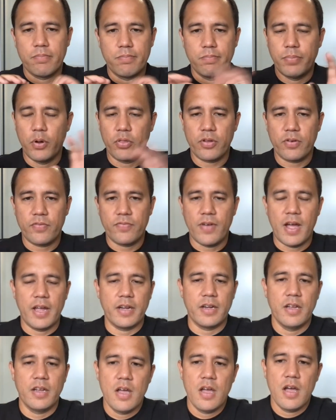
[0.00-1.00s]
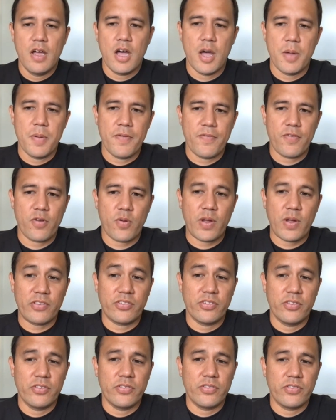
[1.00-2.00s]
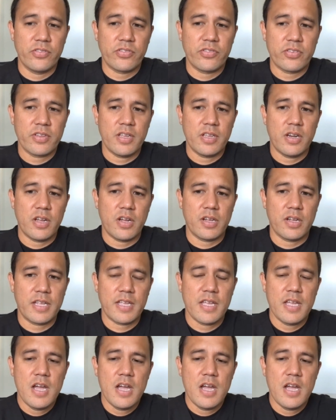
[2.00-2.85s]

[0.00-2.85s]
both are fine. If your question's, you know,